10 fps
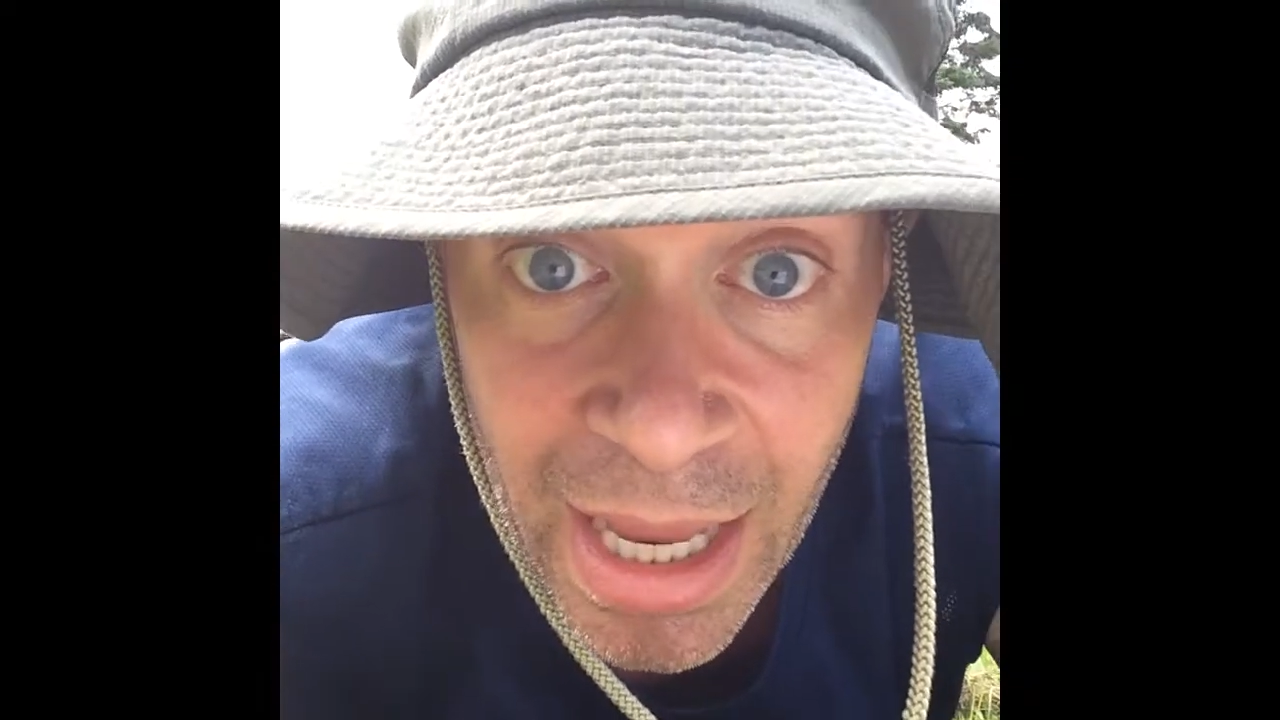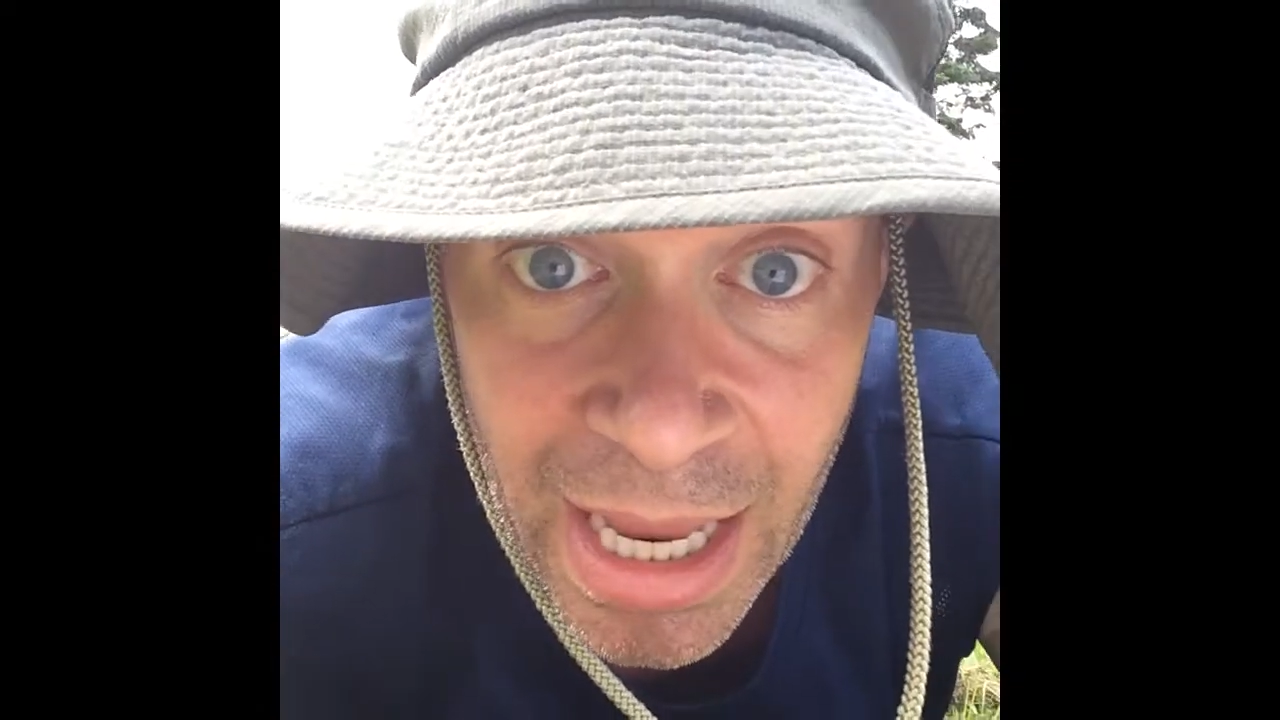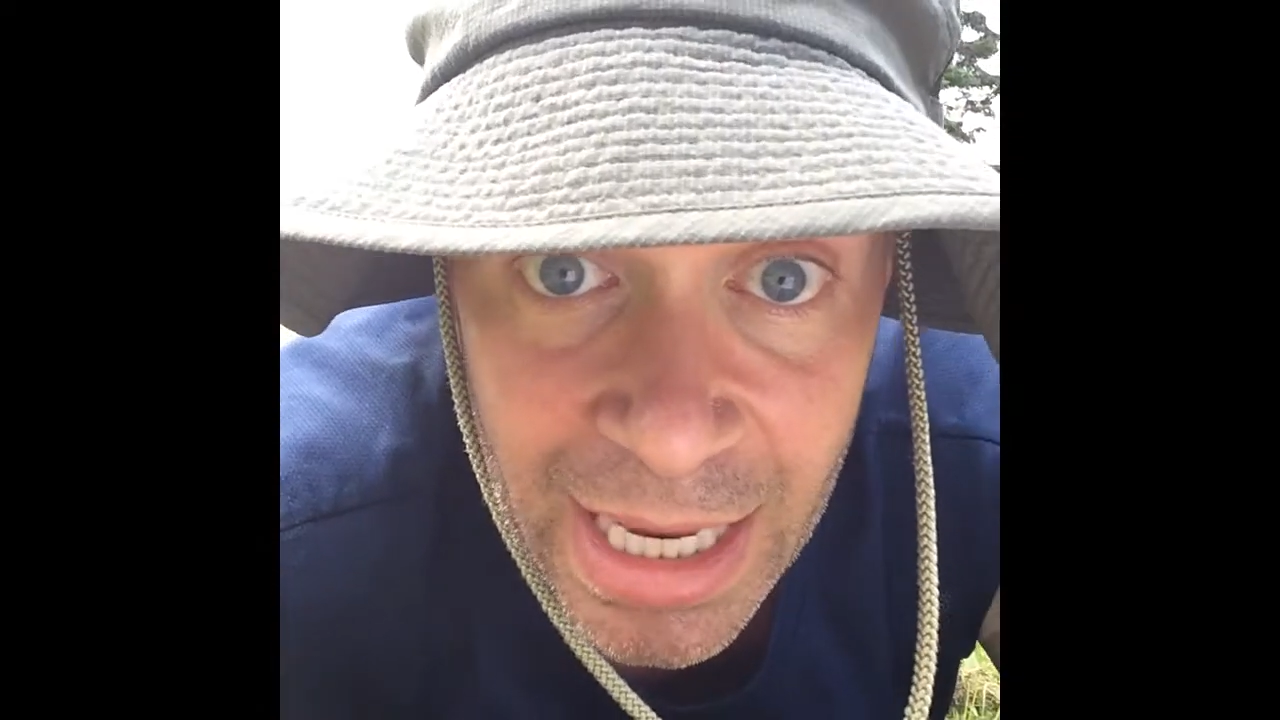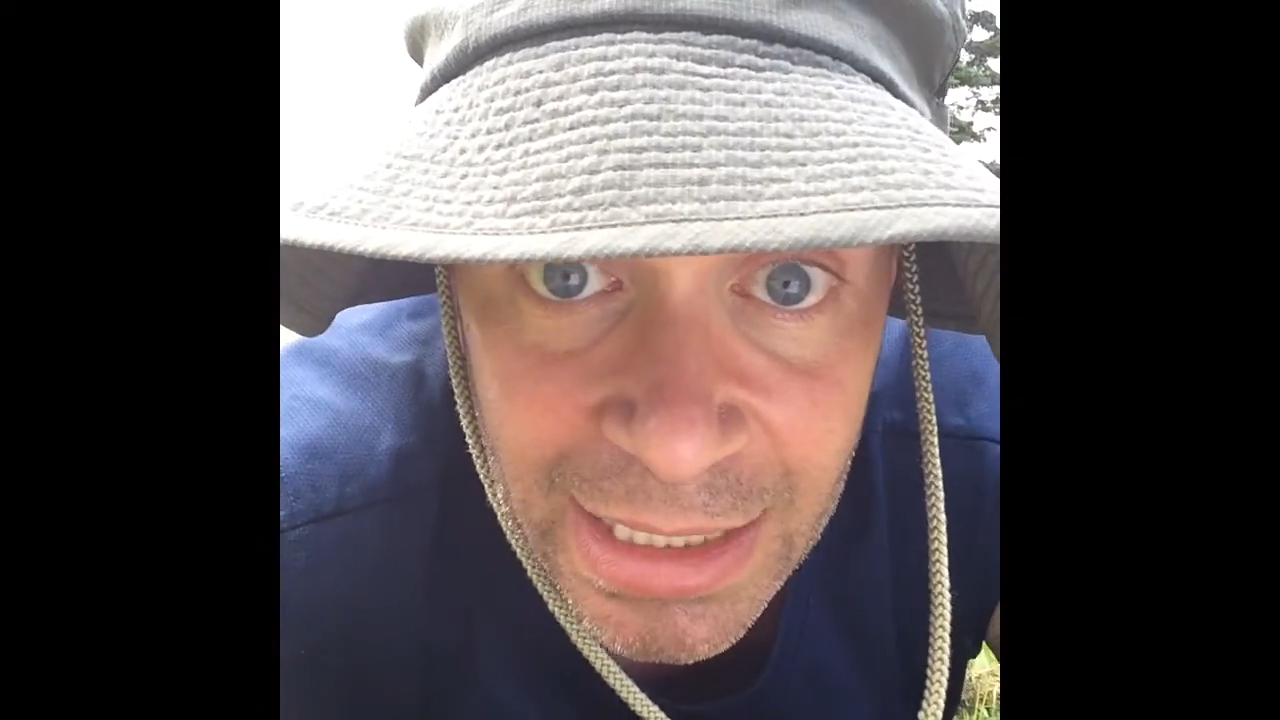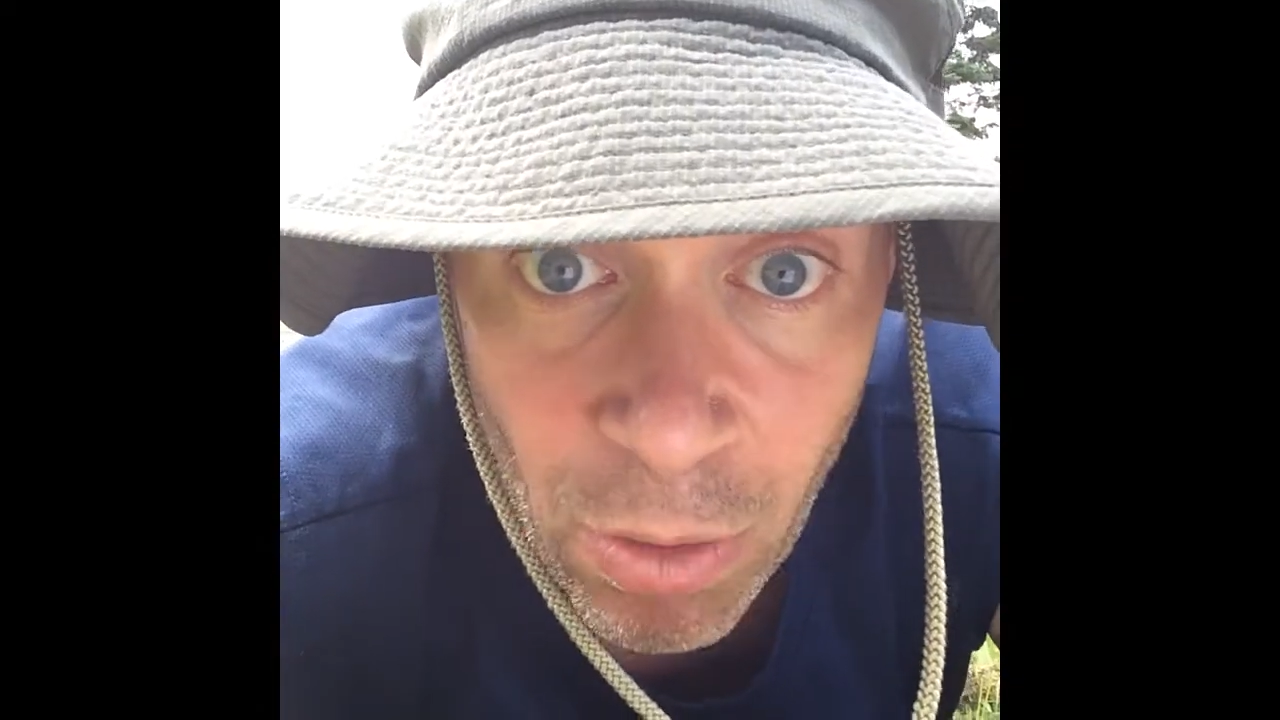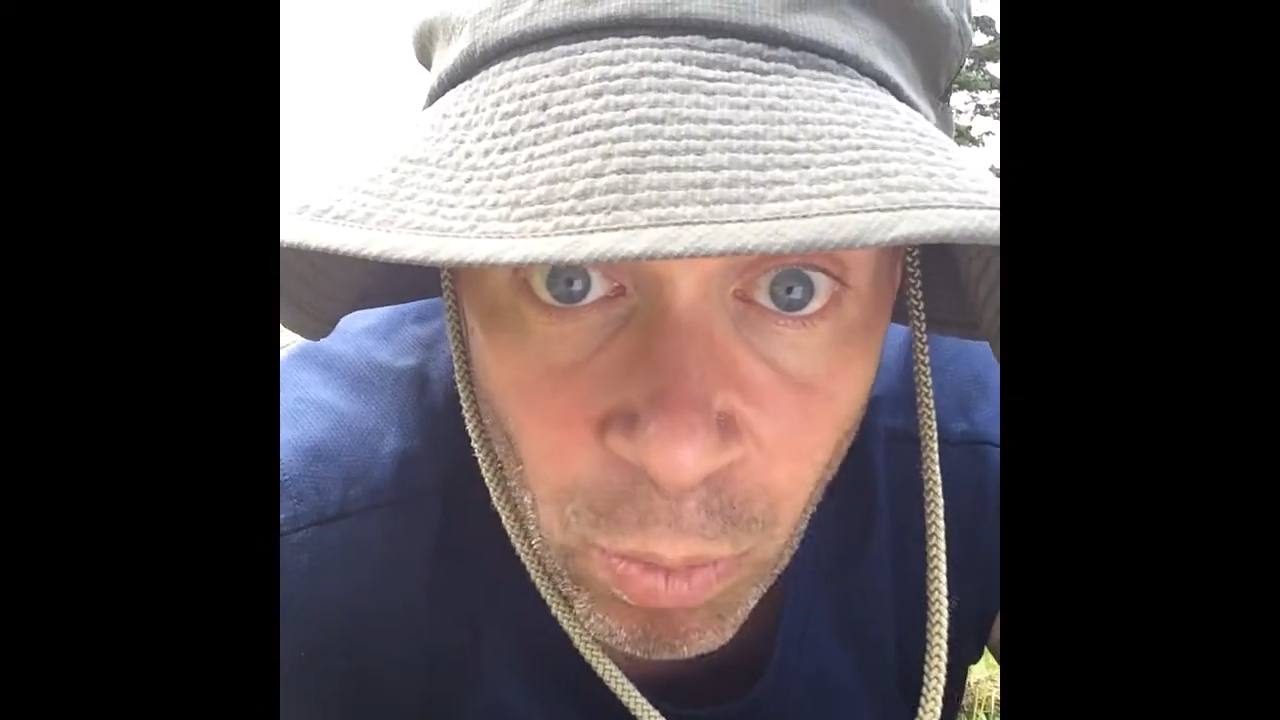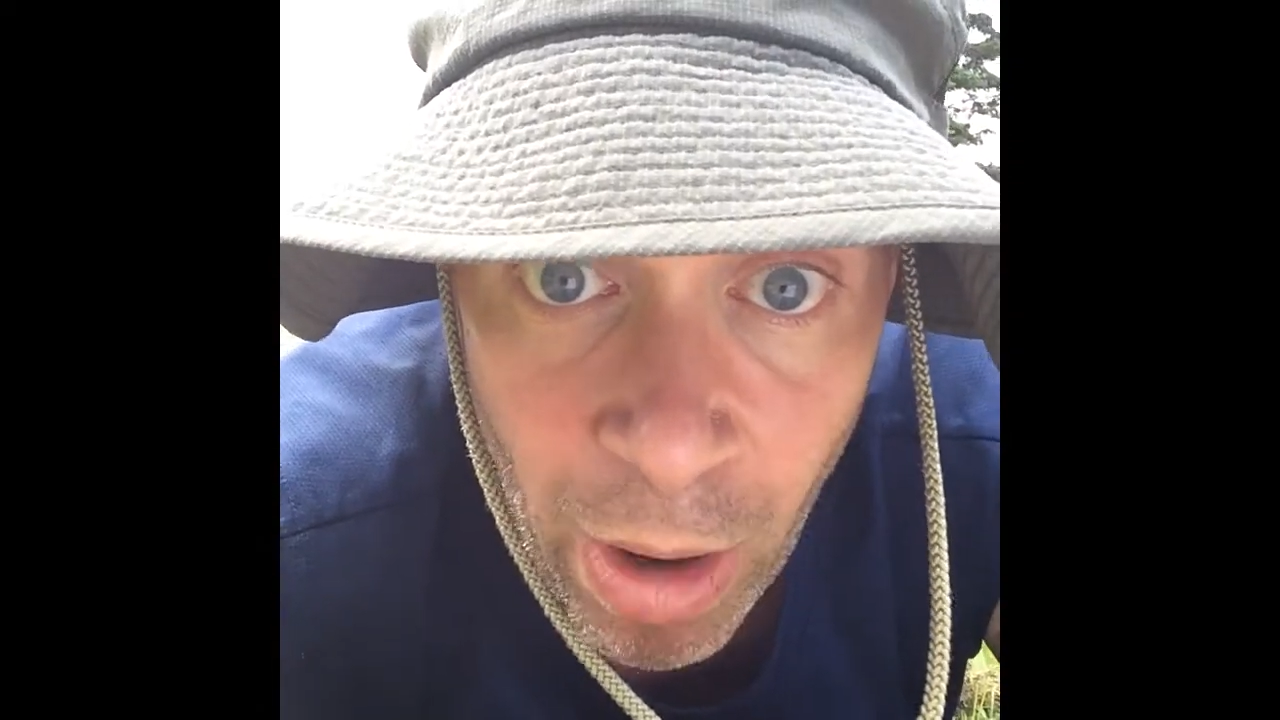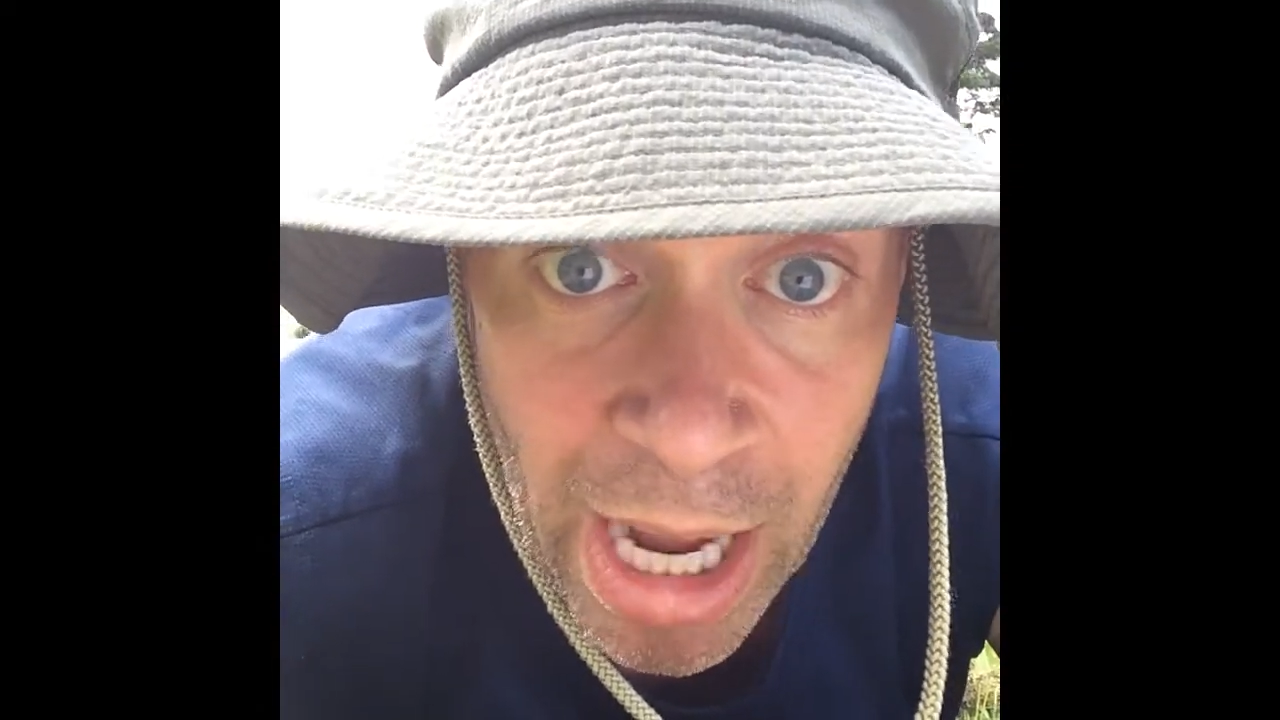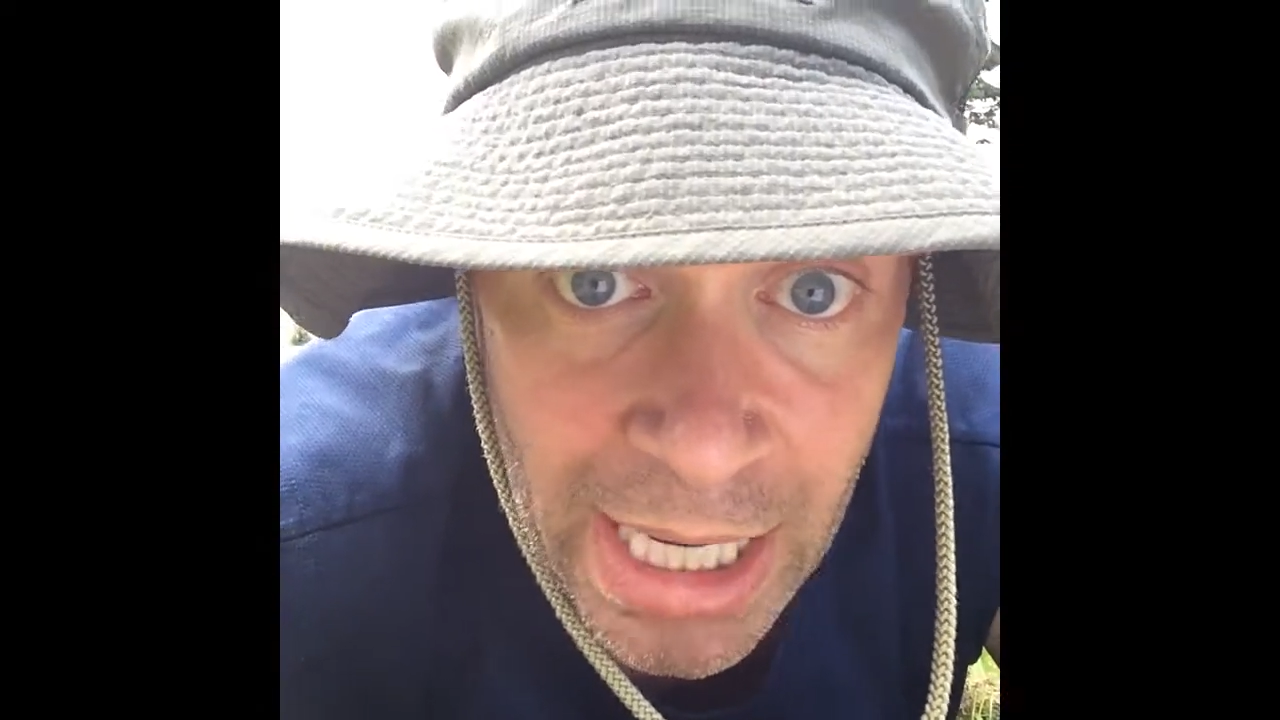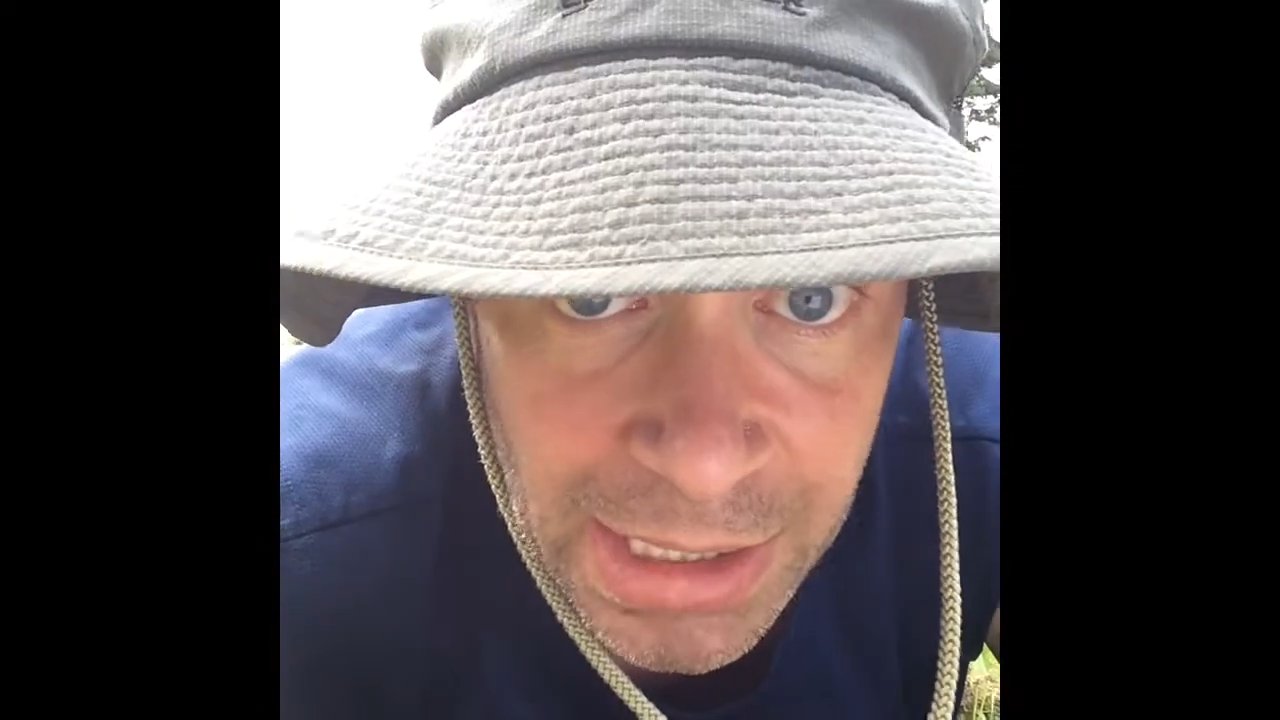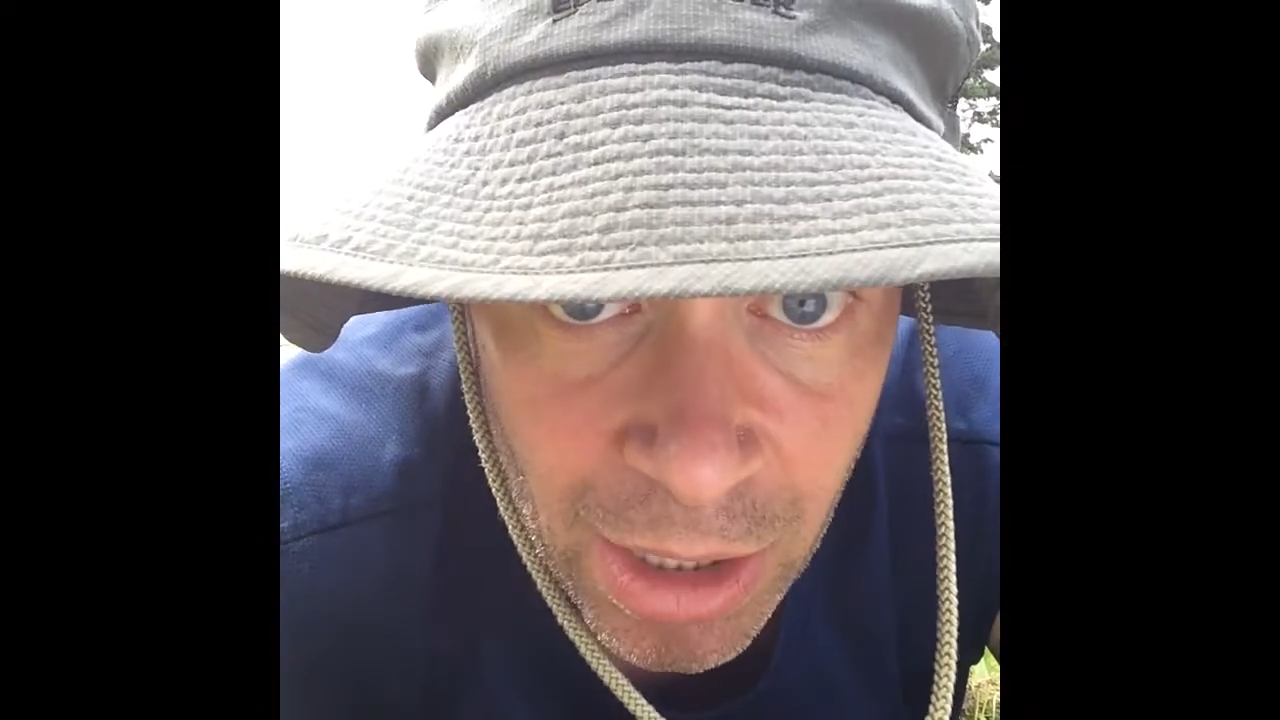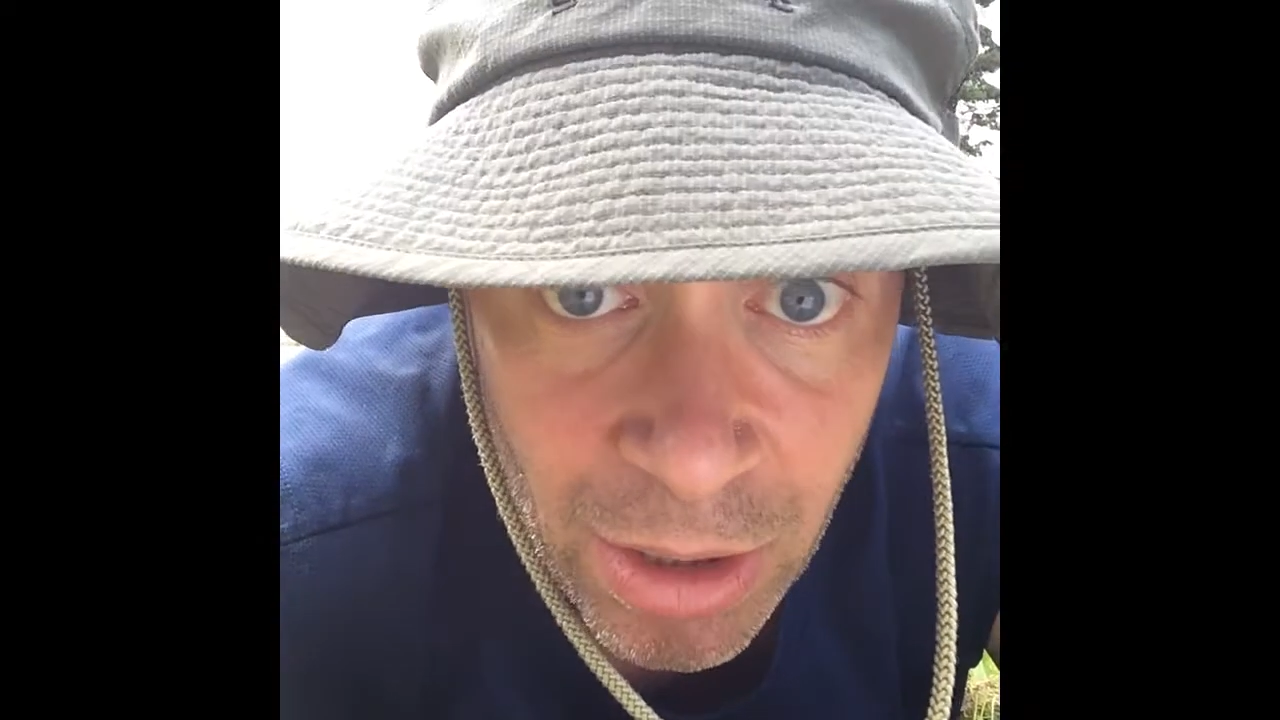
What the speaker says: and wise